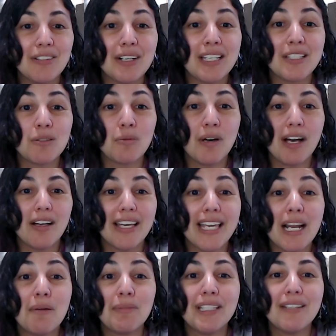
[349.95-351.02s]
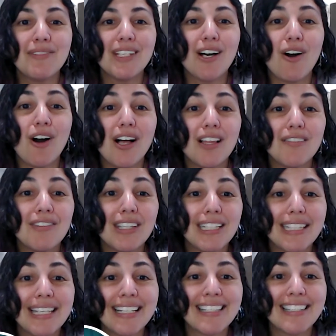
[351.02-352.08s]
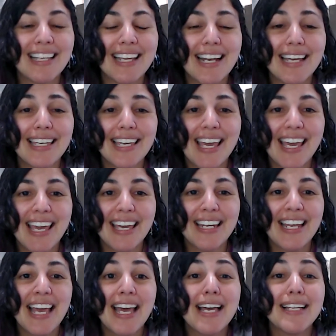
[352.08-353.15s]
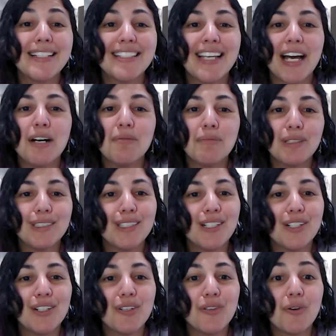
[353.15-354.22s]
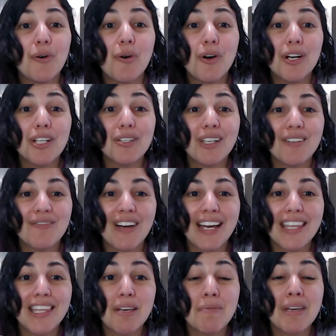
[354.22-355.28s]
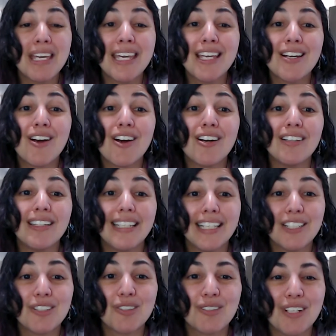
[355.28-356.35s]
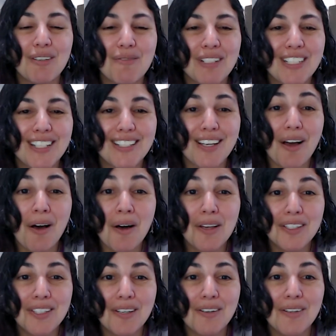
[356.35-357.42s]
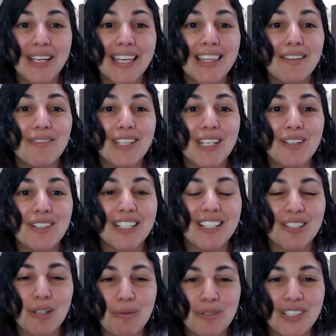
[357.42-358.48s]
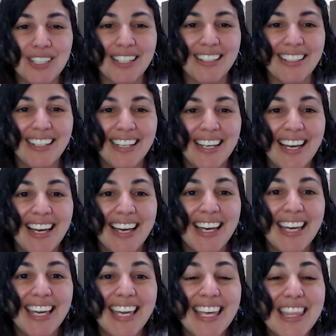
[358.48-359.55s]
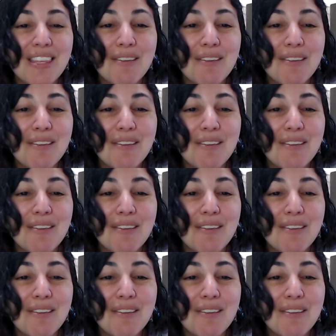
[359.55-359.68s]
as well, and I'm leaving all of the links that I can down below, or you can find them in our link tree, which is also in the video description. In the